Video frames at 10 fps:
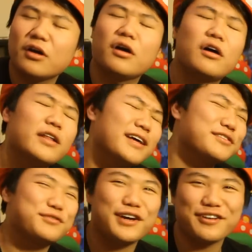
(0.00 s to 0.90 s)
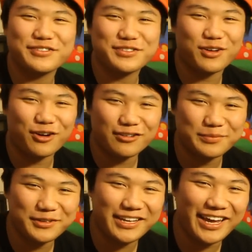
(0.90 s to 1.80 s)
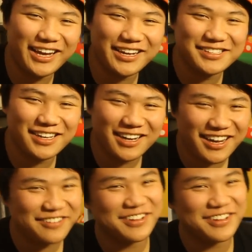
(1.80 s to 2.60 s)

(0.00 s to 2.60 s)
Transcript: Oh, that's right. It was the horrible cake is a lie